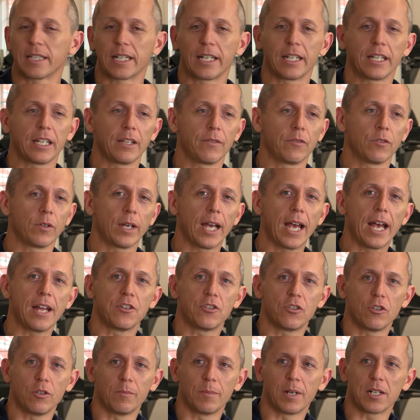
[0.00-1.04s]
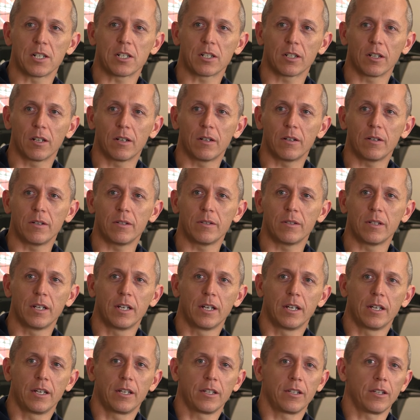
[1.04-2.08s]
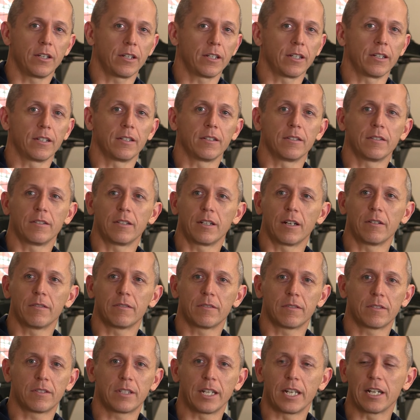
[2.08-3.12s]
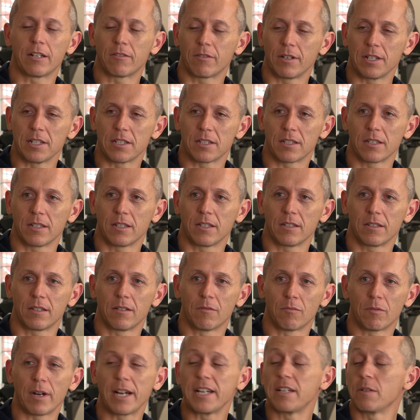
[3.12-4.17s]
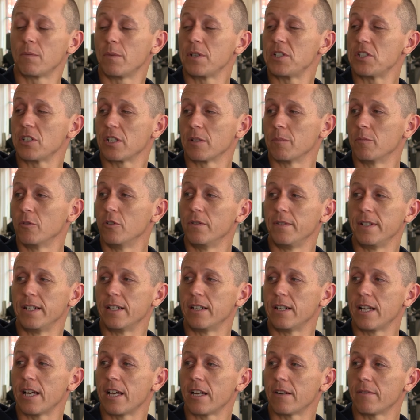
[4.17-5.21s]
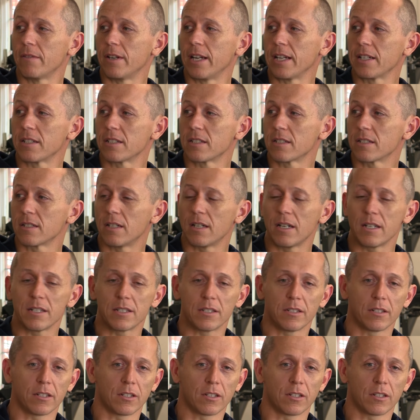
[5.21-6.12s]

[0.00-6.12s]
Okay. If you add too much load, you can decrease the rate at which you can move in and out of an exercise.